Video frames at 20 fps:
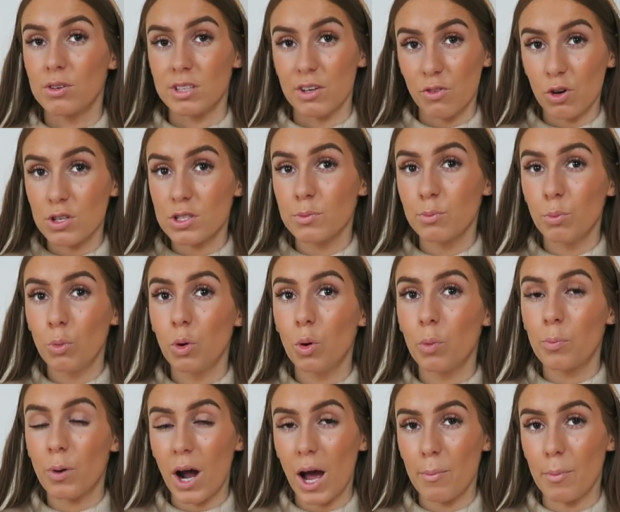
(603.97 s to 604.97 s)
because I've got some
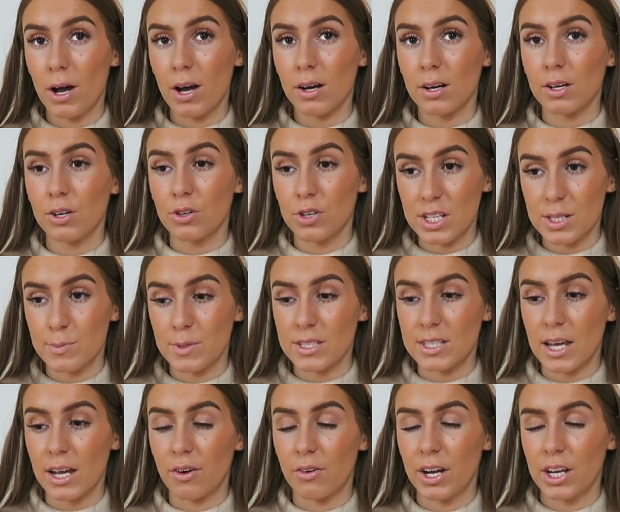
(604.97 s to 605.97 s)
more Primark
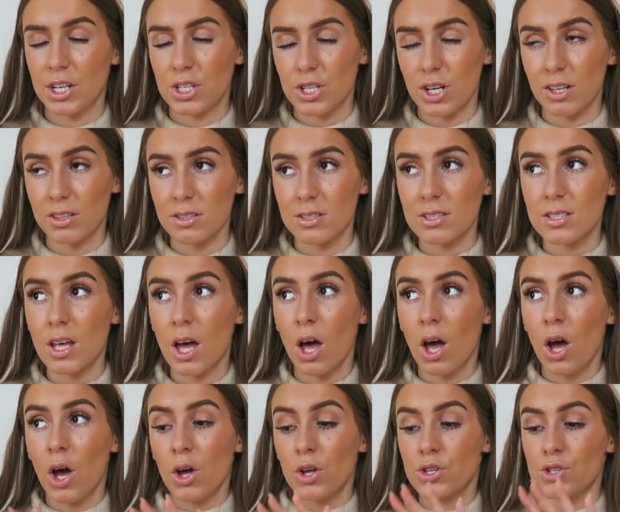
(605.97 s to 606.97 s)
Christmas decorations.
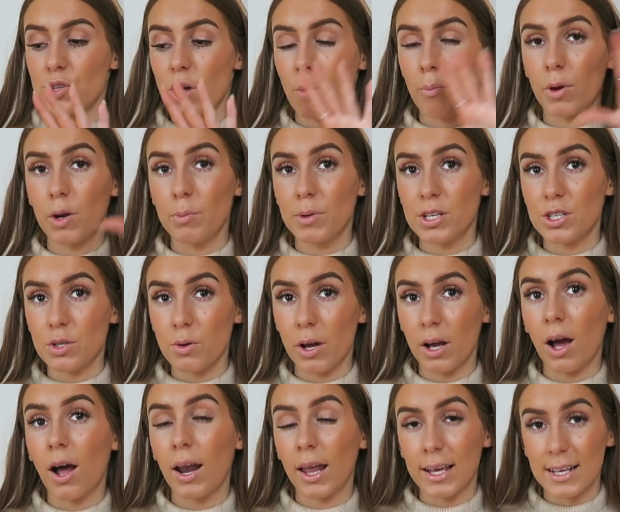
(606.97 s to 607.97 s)
So I'm going to be
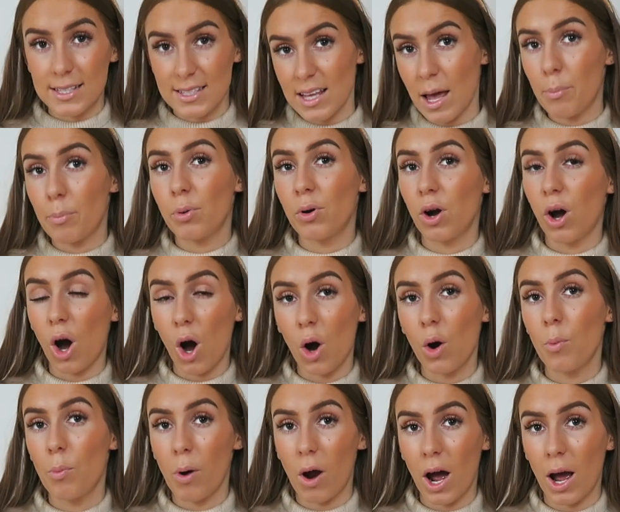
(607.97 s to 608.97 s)
doing like a separate
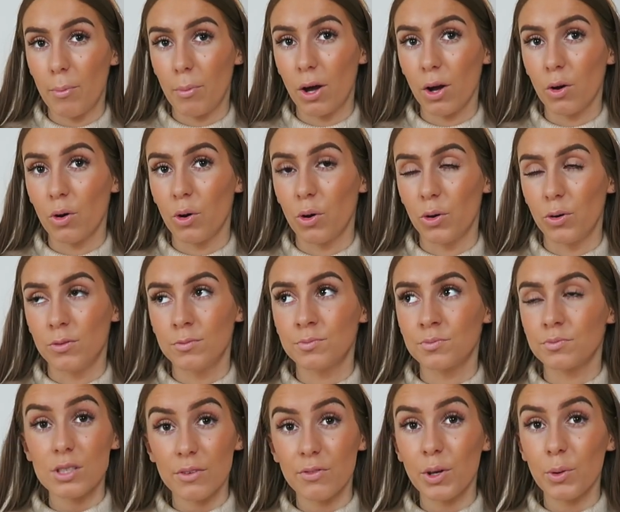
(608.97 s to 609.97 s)
whole Primark haul.
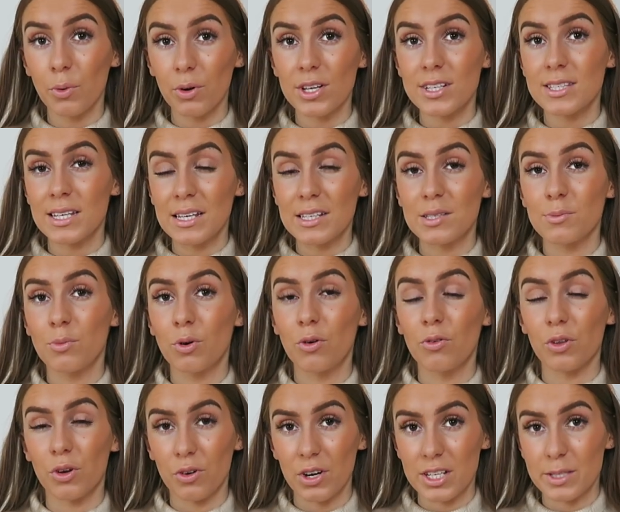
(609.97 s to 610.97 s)
So if you want to see some more
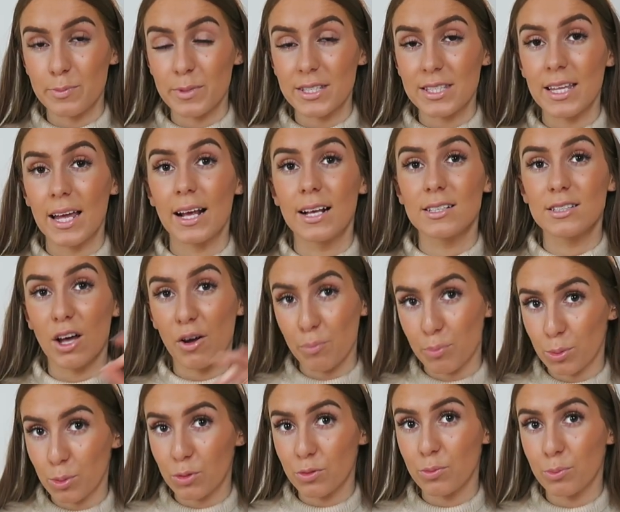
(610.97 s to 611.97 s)
of the Christmas things that
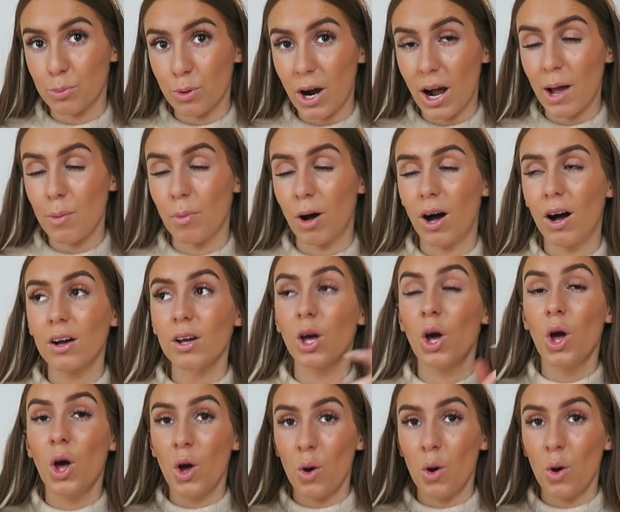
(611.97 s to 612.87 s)
I've bought from Primark,